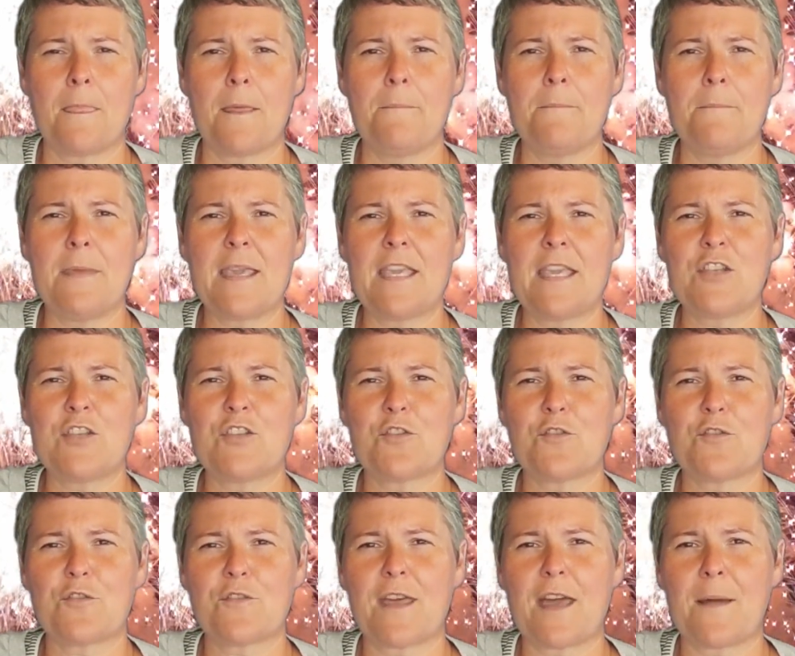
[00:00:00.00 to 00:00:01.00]
making
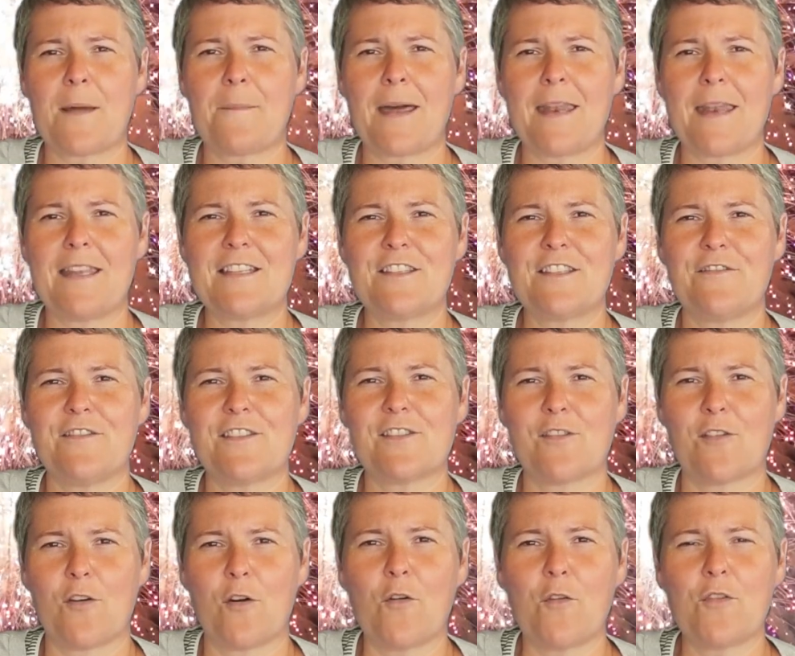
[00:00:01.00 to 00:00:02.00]
sure that I manage to
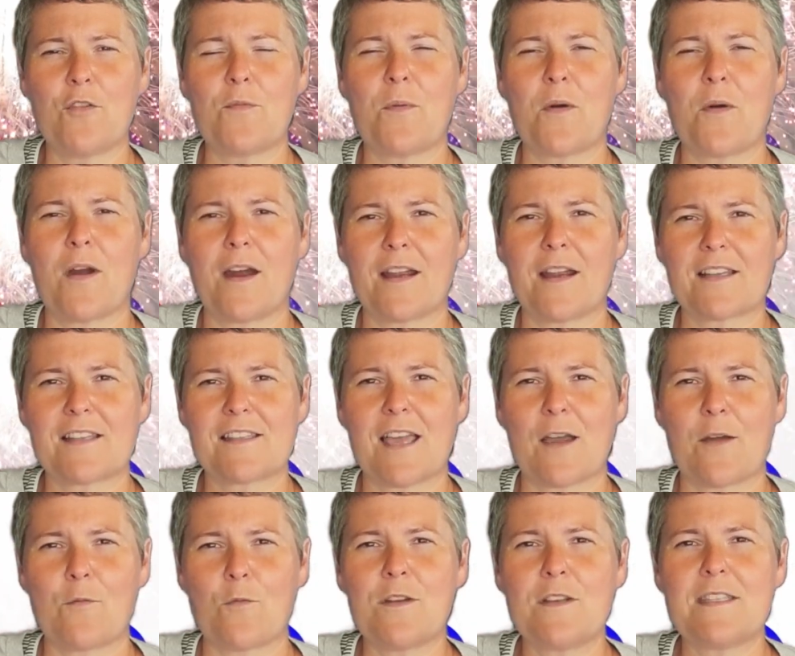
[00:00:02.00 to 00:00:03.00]
visit all the parks
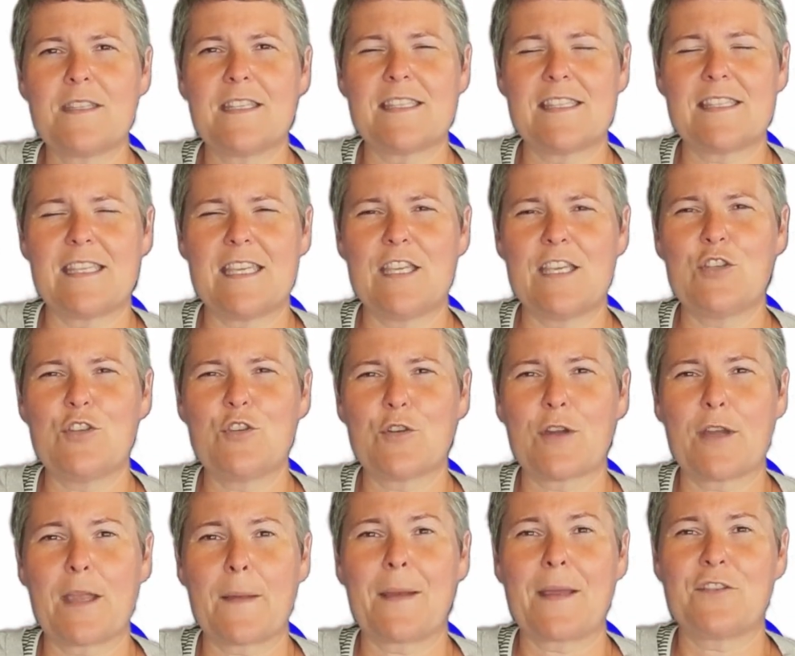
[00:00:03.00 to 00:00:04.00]
that I want to see
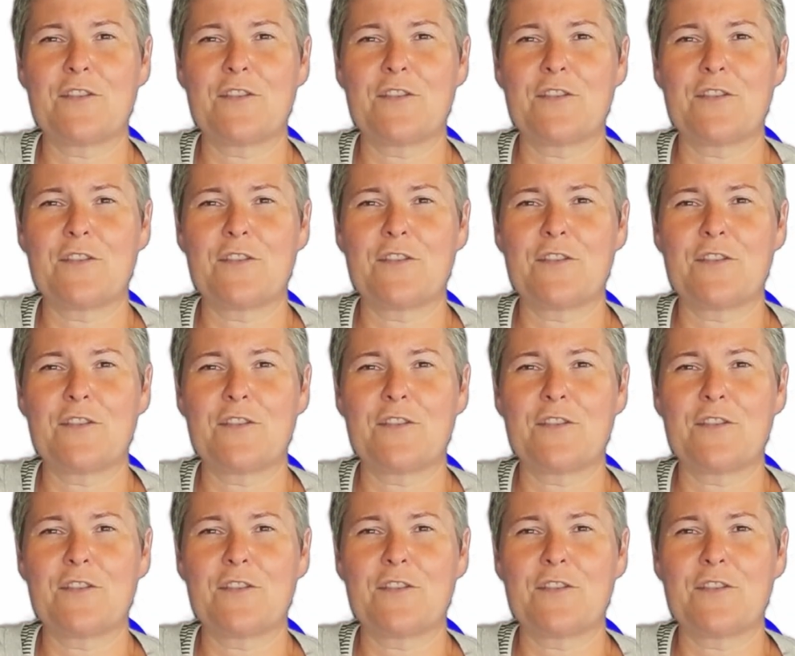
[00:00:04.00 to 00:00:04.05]
during my